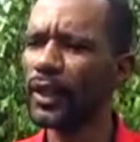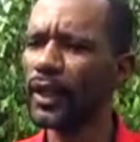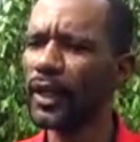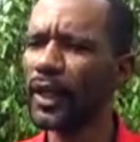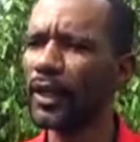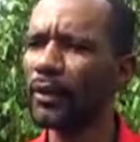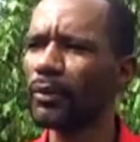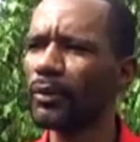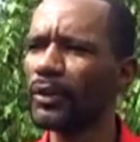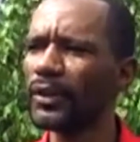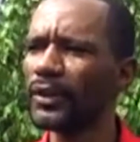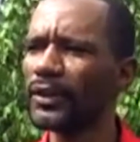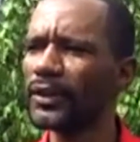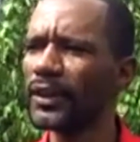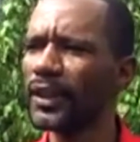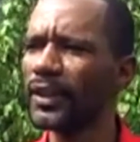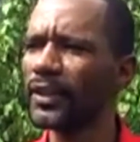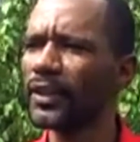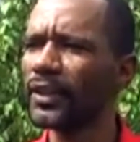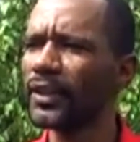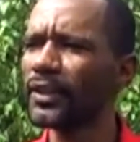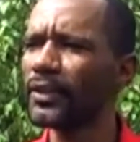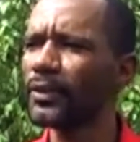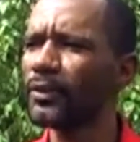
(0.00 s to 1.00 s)
I would
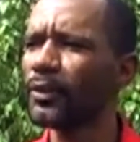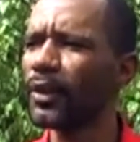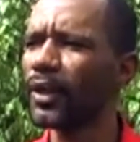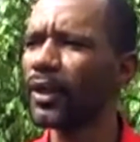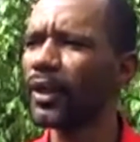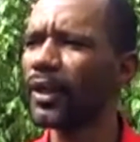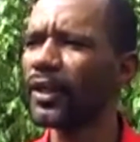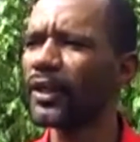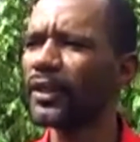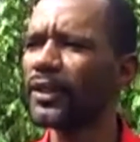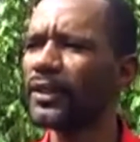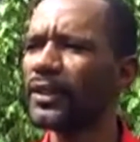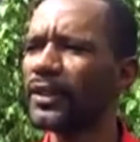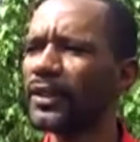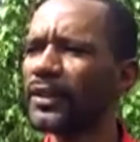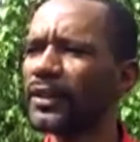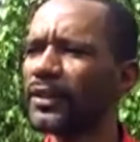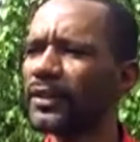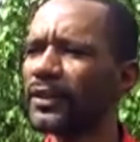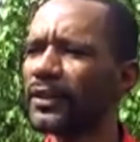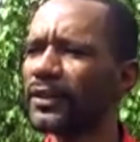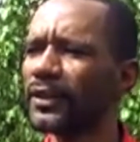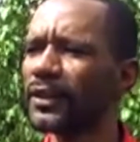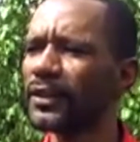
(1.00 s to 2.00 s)
stand on the wall, and
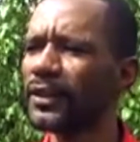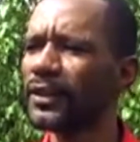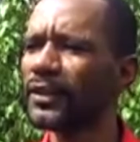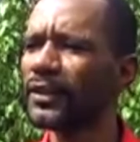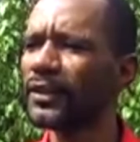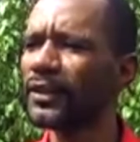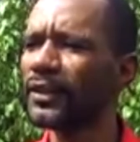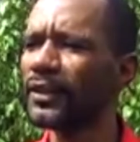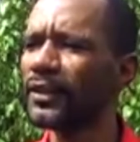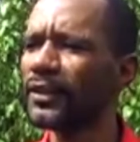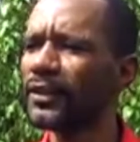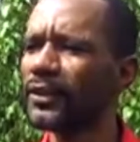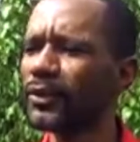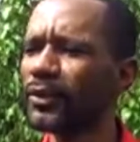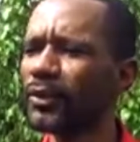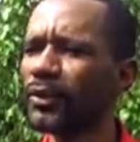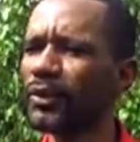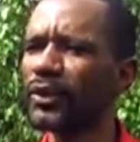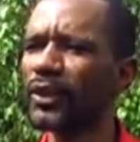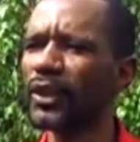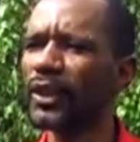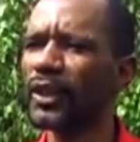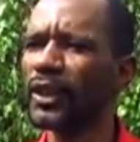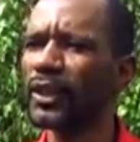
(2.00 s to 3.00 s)
these
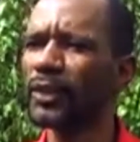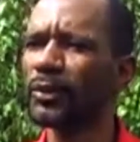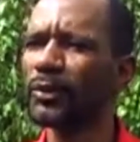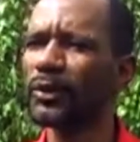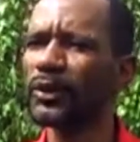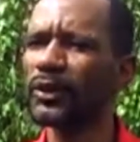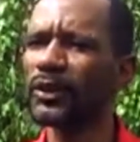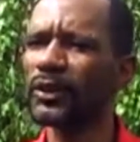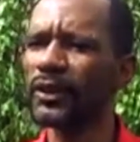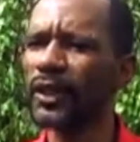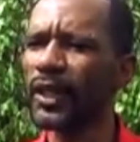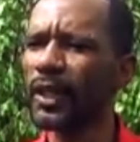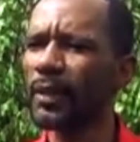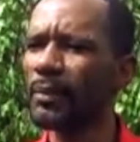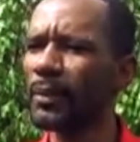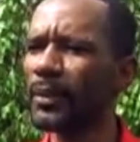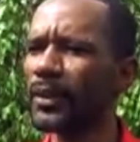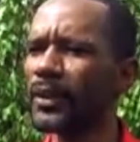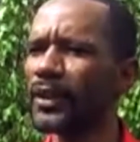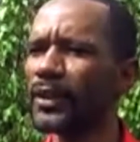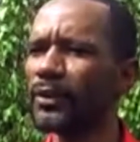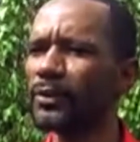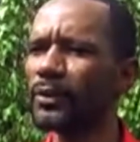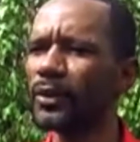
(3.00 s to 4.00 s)
cruise liners would stop,
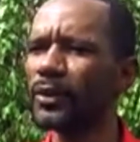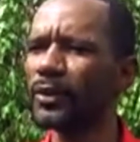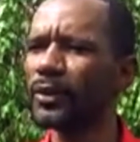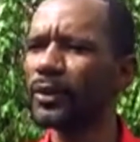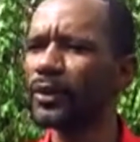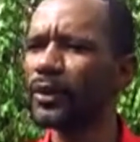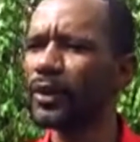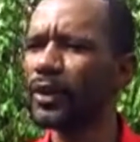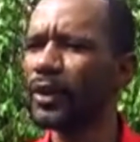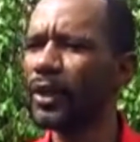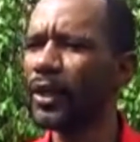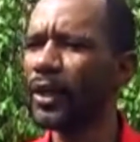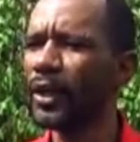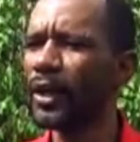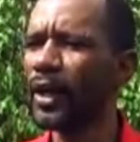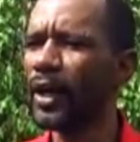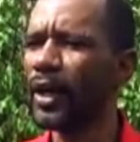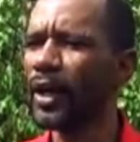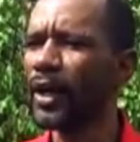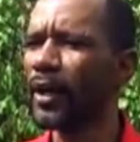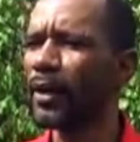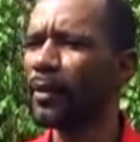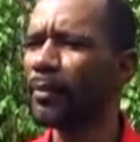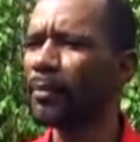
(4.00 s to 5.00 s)
and they would
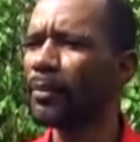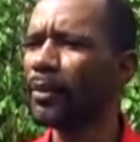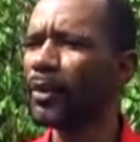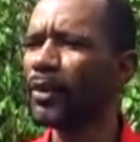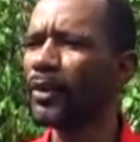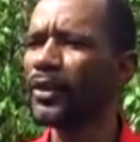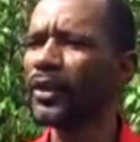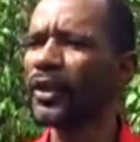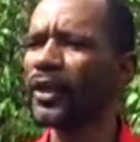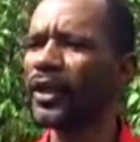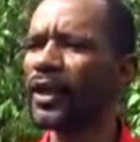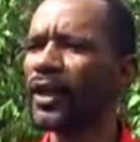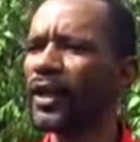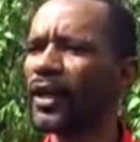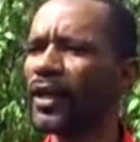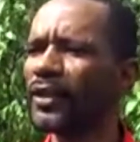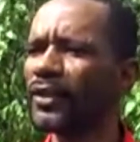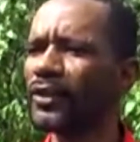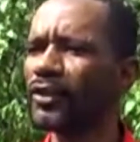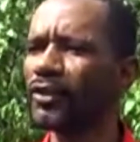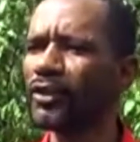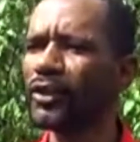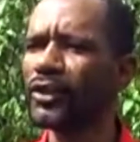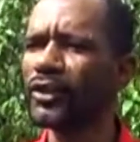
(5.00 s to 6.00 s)
blow their
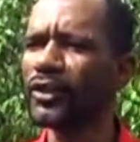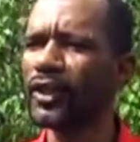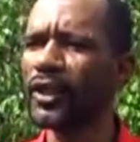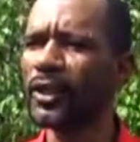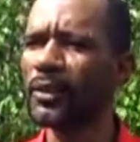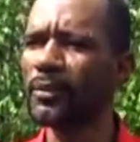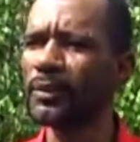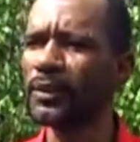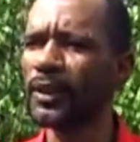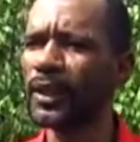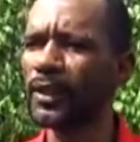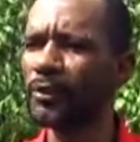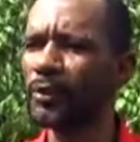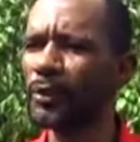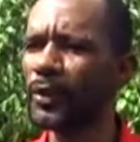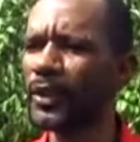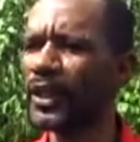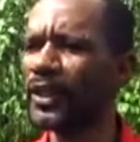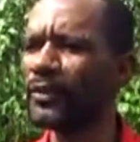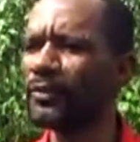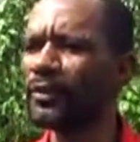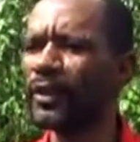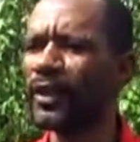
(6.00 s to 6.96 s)
horn 3 times, and we never